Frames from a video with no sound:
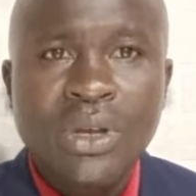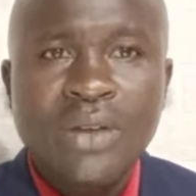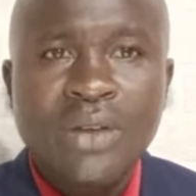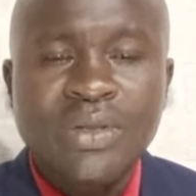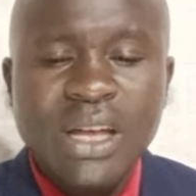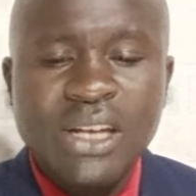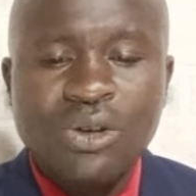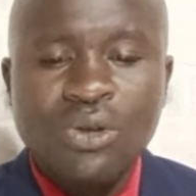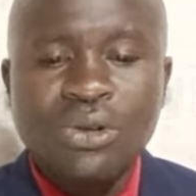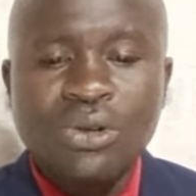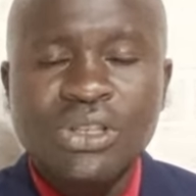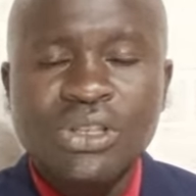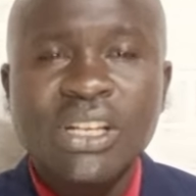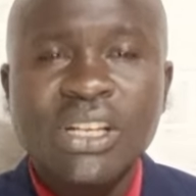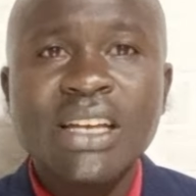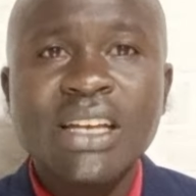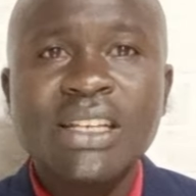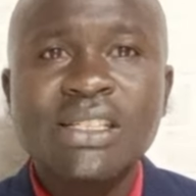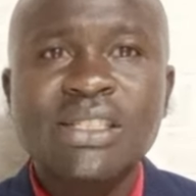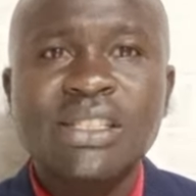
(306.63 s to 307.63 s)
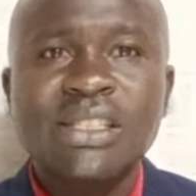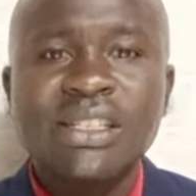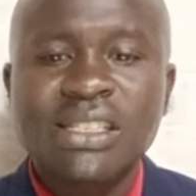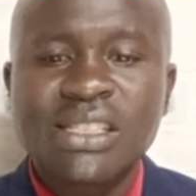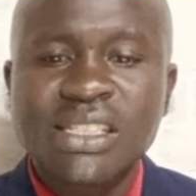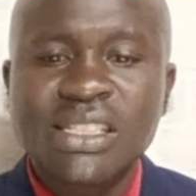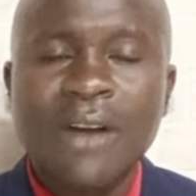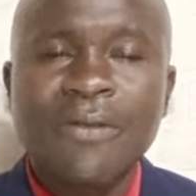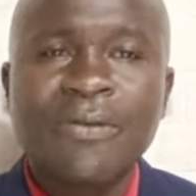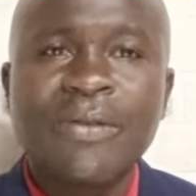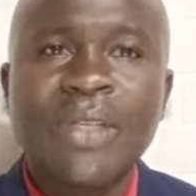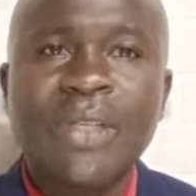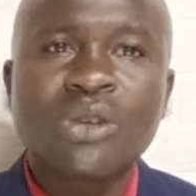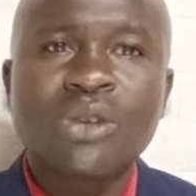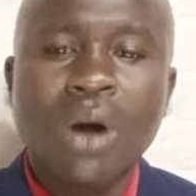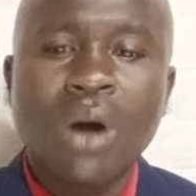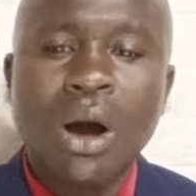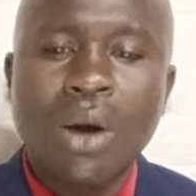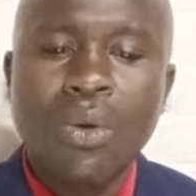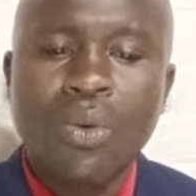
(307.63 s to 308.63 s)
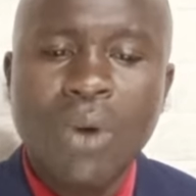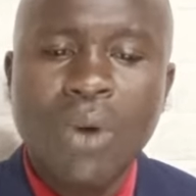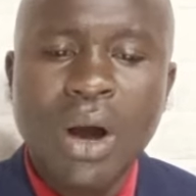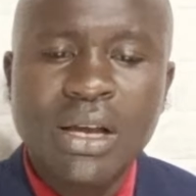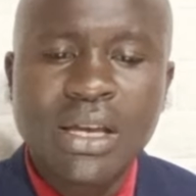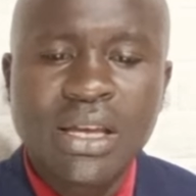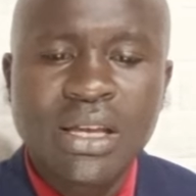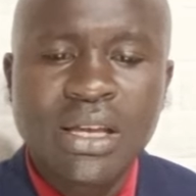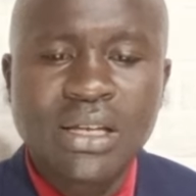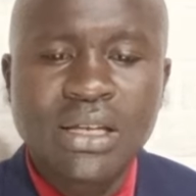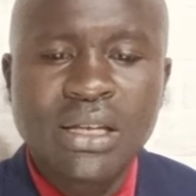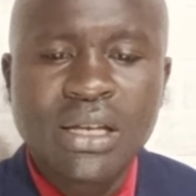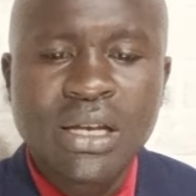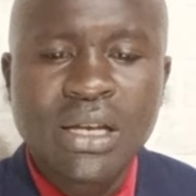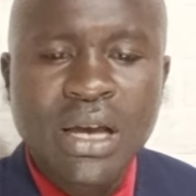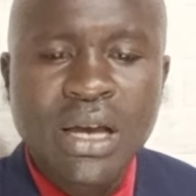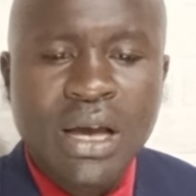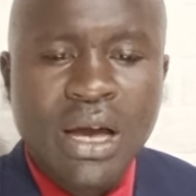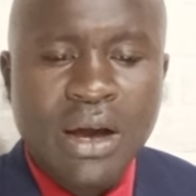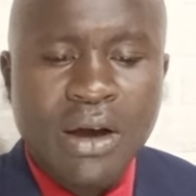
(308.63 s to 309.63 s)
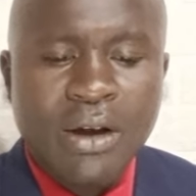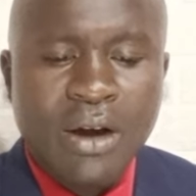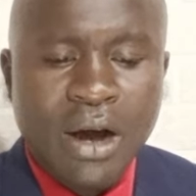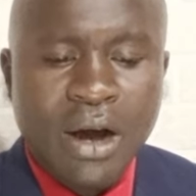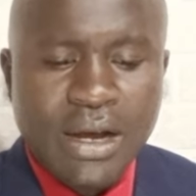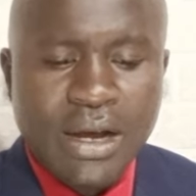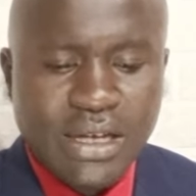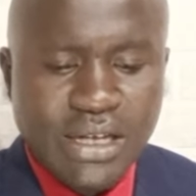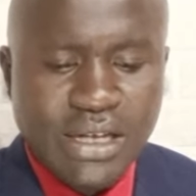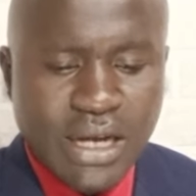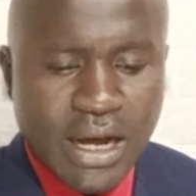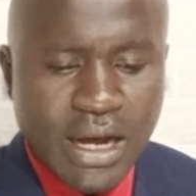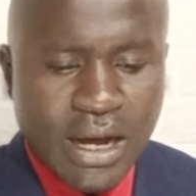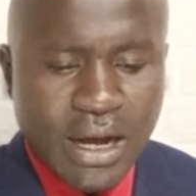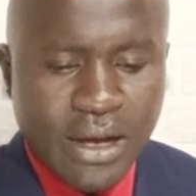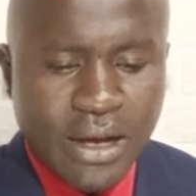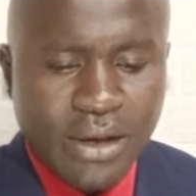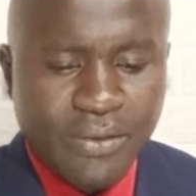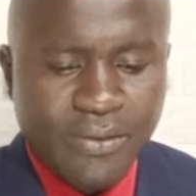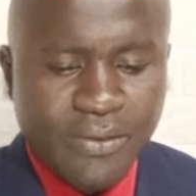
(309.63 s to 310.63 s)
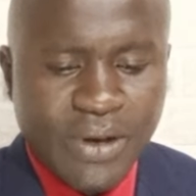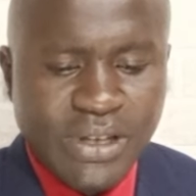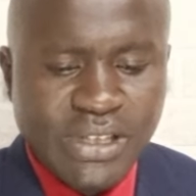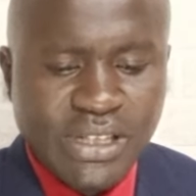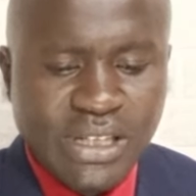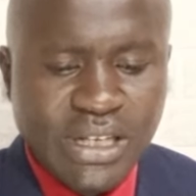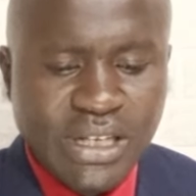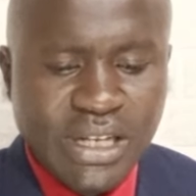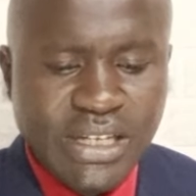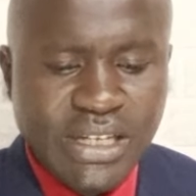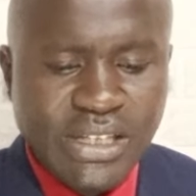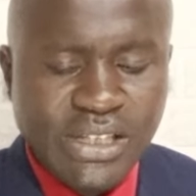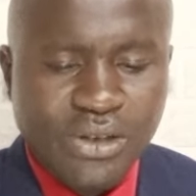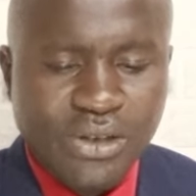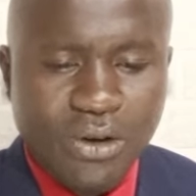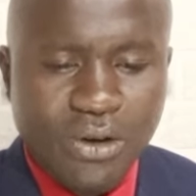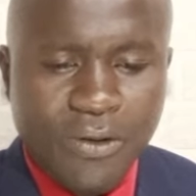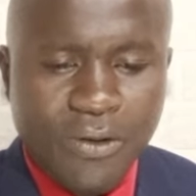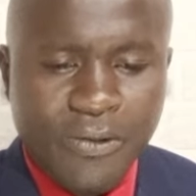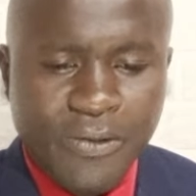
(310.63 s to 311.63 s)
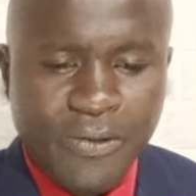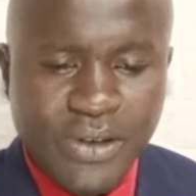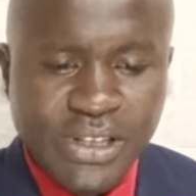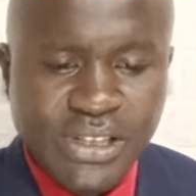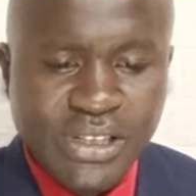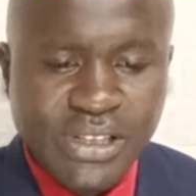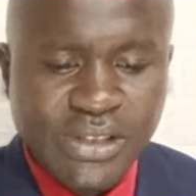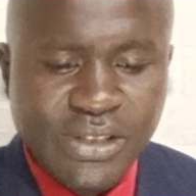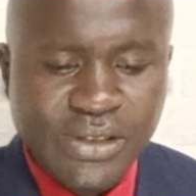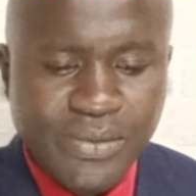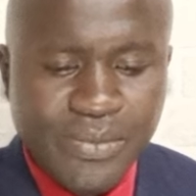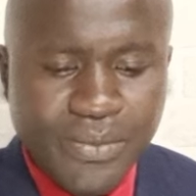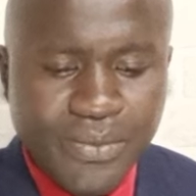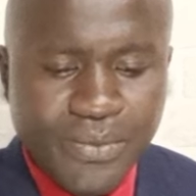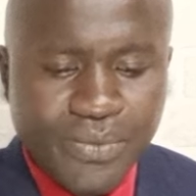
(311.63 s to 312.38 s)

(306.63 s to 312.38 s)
that contains staff that were working under First Lady's office.